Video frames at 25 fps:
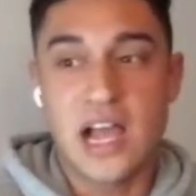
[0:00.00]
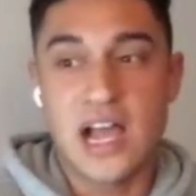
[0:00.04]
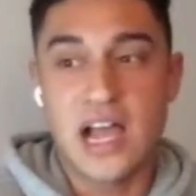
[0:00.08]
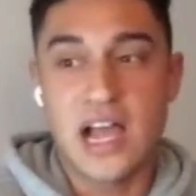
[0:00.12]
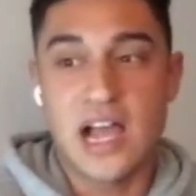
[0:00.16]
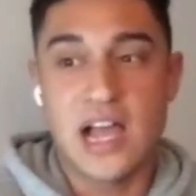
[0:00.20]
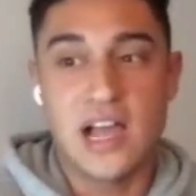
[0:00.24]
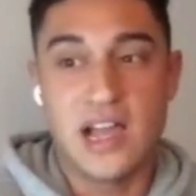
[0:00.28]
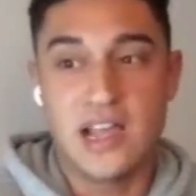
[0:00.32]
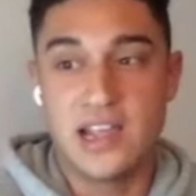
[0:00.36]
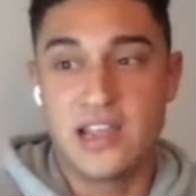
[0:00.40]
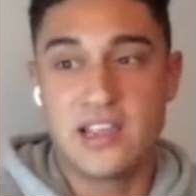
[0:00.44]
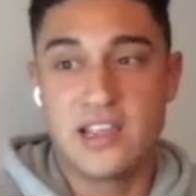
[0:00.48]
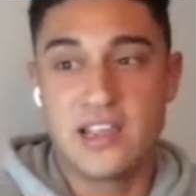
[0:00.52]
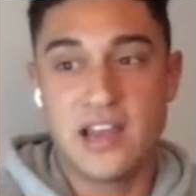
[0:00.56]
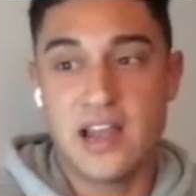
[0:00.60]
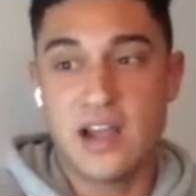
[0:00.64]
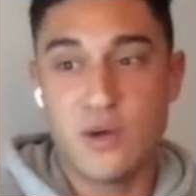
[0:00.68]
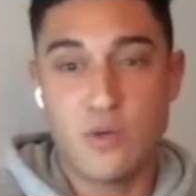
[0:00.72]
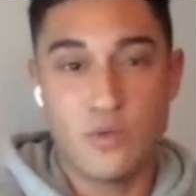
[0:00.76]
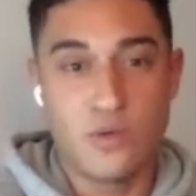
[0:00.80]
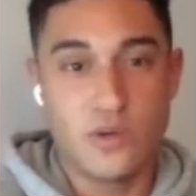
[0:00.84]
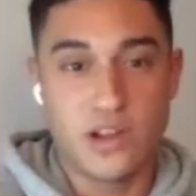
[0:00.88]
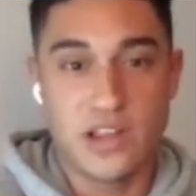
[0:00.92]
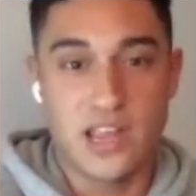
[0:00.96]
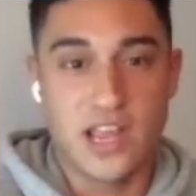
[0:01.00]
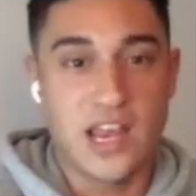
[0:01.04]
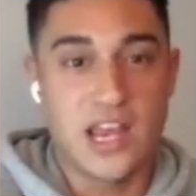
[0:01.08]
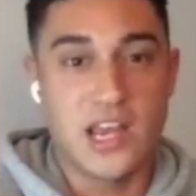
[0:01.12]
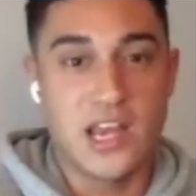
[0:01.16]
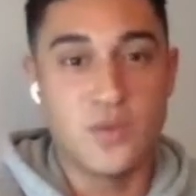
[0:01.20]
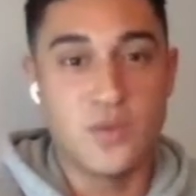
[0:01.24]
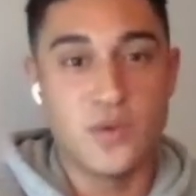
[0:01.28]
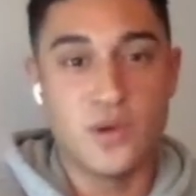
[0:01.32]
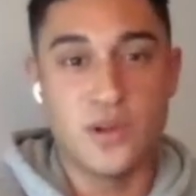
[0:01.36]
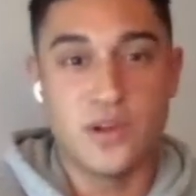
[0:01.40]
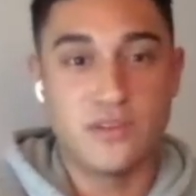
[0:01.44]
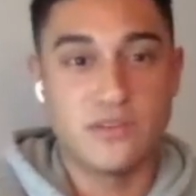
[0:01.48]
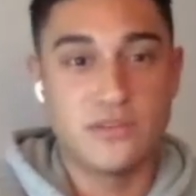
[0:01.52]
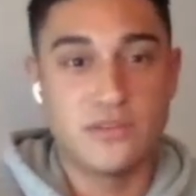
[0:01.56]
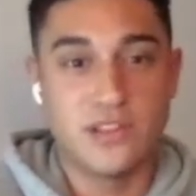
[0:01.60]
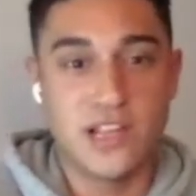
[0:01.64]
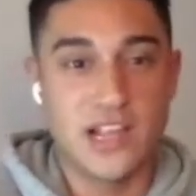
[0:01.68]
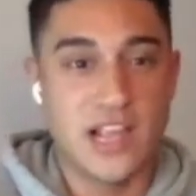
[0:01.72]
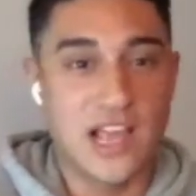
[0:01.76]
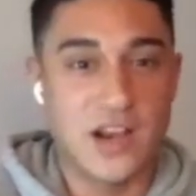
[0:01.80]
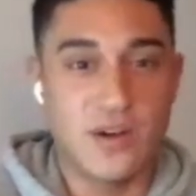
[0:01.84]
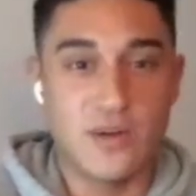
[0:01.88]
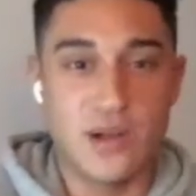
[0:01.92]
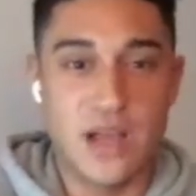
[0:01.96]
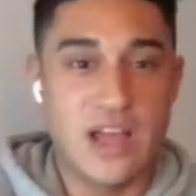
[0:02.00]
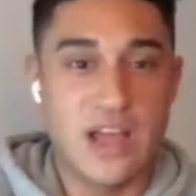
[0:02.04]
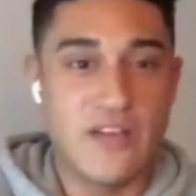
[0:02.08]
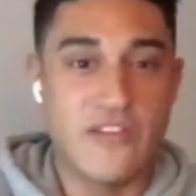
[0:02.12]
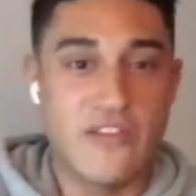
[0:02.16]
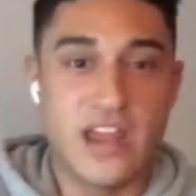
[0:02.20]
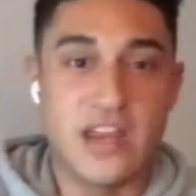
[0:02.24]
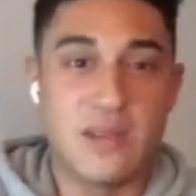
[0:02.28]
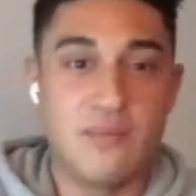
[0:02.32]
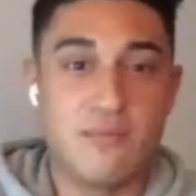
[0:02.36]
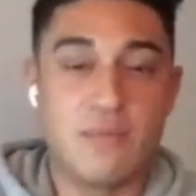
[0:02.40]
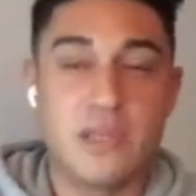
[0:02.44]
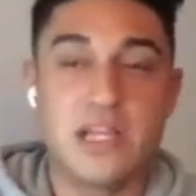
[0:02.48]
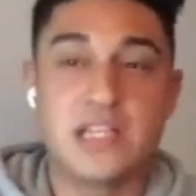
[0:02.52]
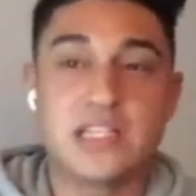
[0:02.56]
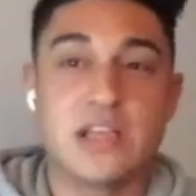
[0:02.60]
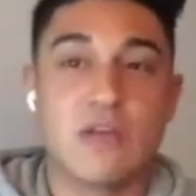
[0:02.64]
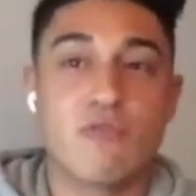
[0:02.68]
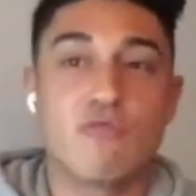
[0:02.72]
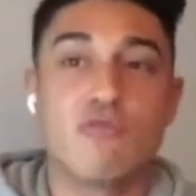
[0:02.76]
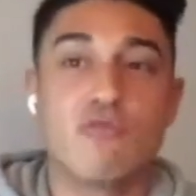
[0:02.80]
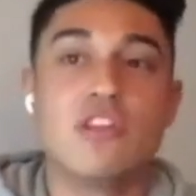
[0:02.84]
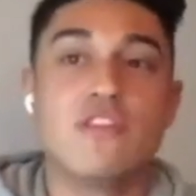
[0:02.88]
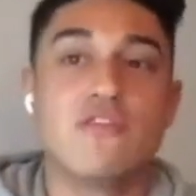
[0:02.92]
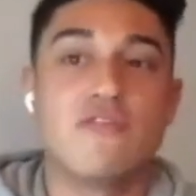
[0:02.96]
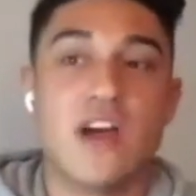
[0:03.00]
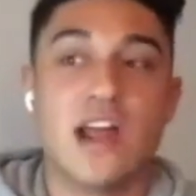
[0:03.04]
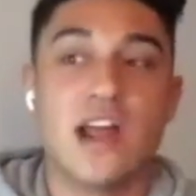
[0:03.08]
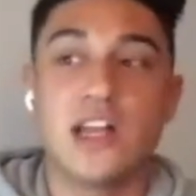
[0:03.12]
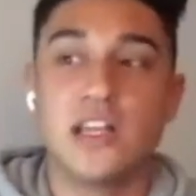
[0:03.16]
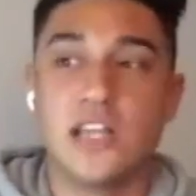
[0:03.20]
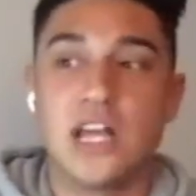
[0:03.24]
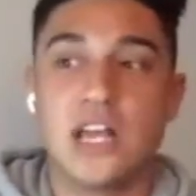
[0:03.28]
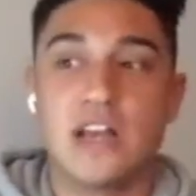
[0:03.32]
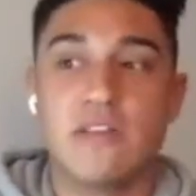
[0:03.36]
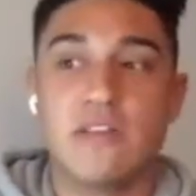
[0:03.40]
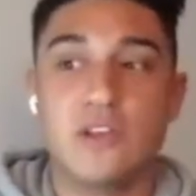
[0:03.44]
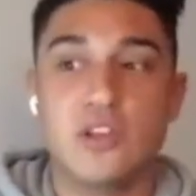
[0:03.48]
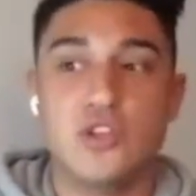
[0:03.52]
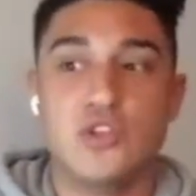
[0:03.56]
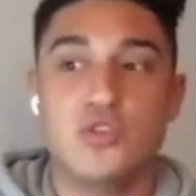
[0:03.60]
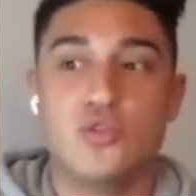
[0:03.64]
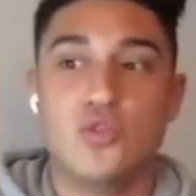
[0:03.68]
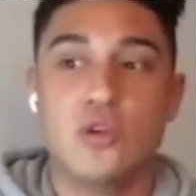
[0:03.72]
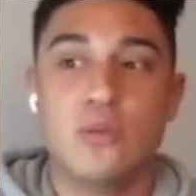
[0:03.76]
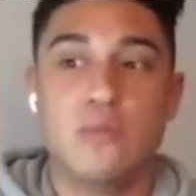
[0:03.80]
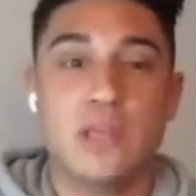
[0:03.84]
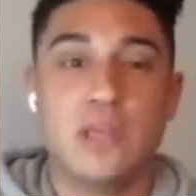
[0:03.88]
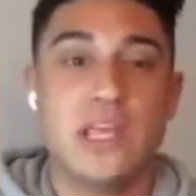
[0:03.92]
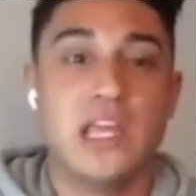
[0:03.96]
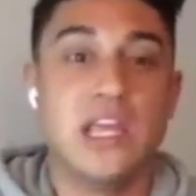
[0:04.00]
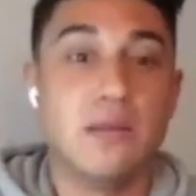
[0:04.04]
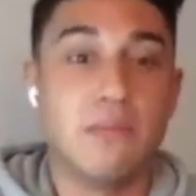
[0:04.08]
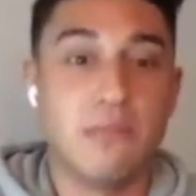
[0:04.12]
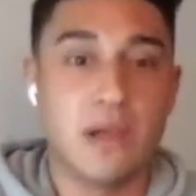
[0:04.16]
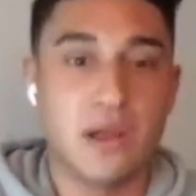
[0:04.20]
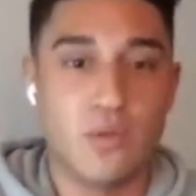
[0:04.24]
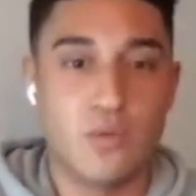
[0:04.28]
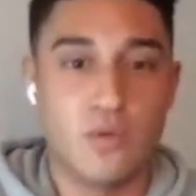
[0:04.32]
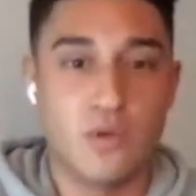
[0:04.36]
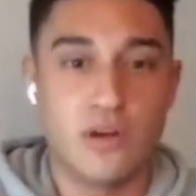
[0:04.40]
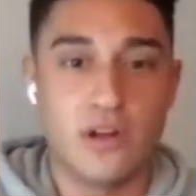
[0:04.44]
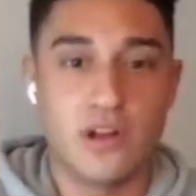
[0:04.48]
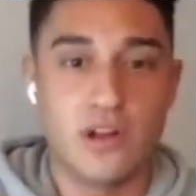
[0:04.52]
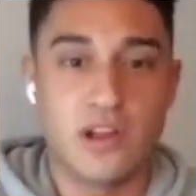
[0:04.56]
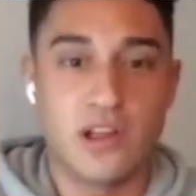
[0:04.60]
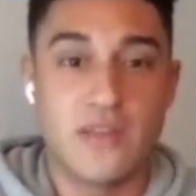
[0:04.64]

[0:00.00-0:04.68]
I could outwork anyone. Like I don't have any because I really find a lot of enjoyment in my work.